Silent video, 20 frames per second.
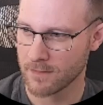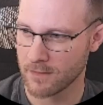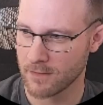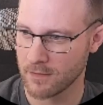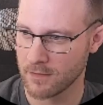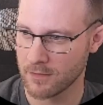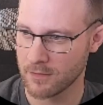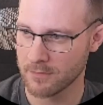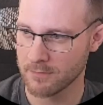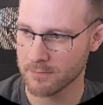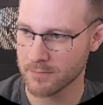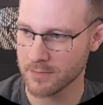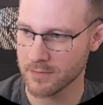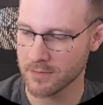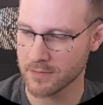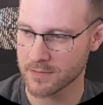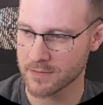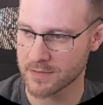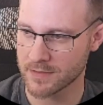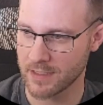Alarm
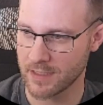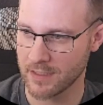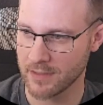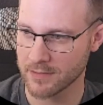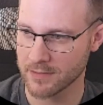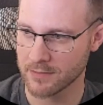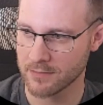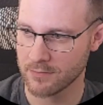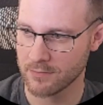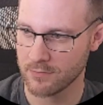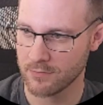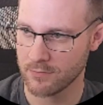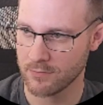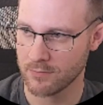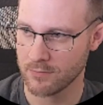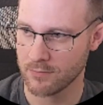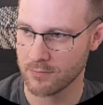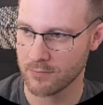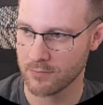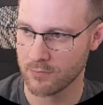set
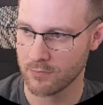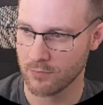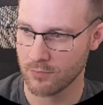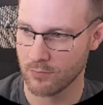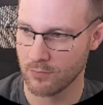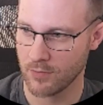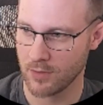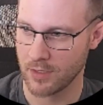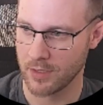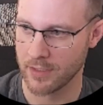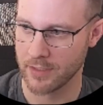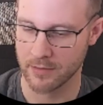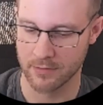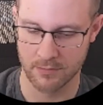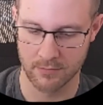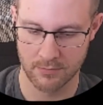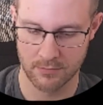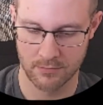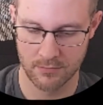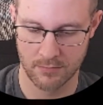1.
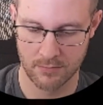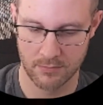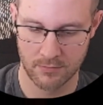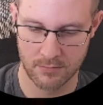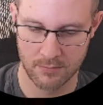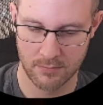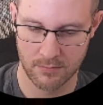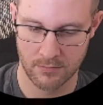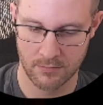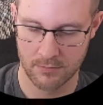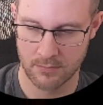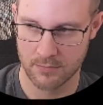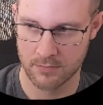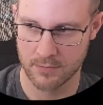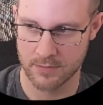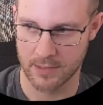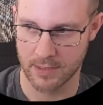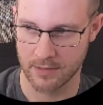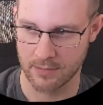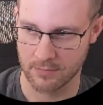
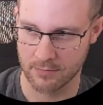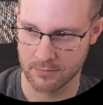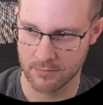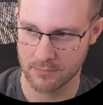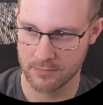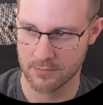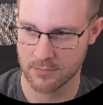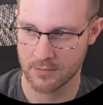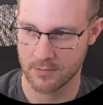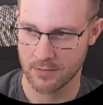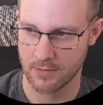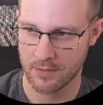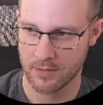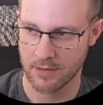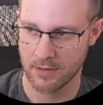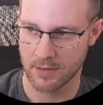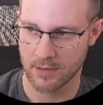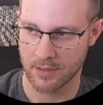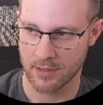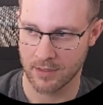Okay.
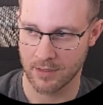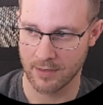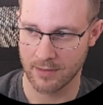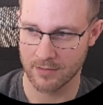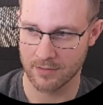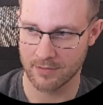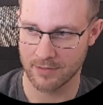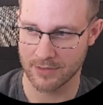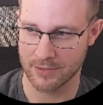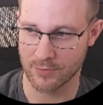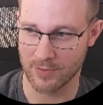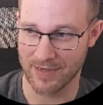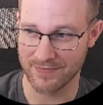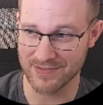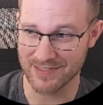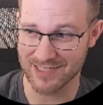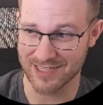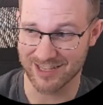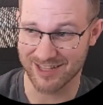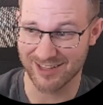Can I, like, do I have to
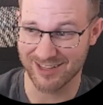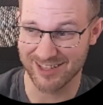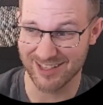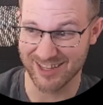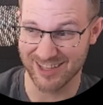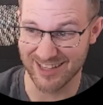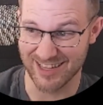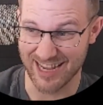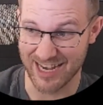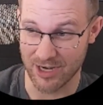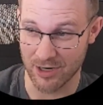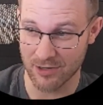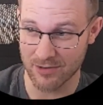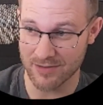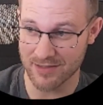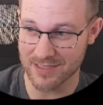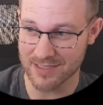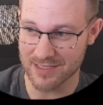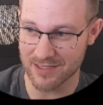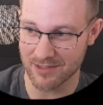declare
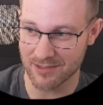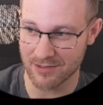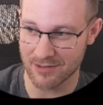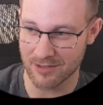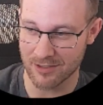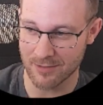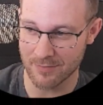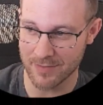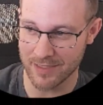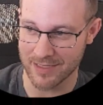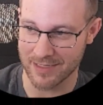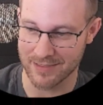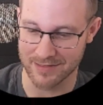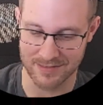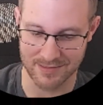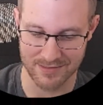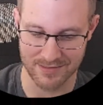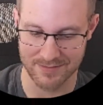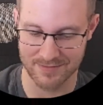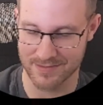this alarm
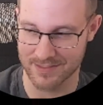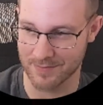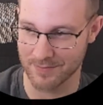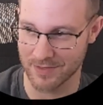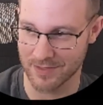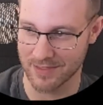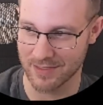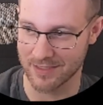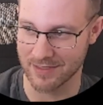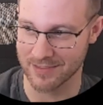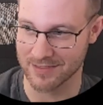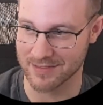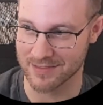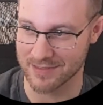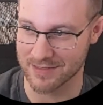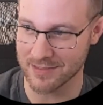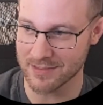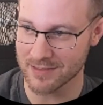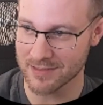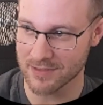as something that
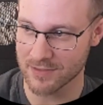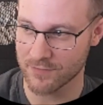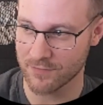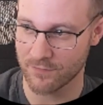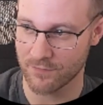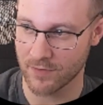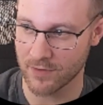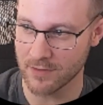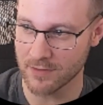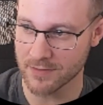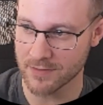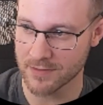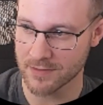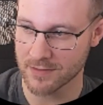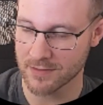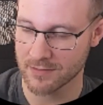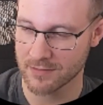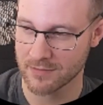exists first?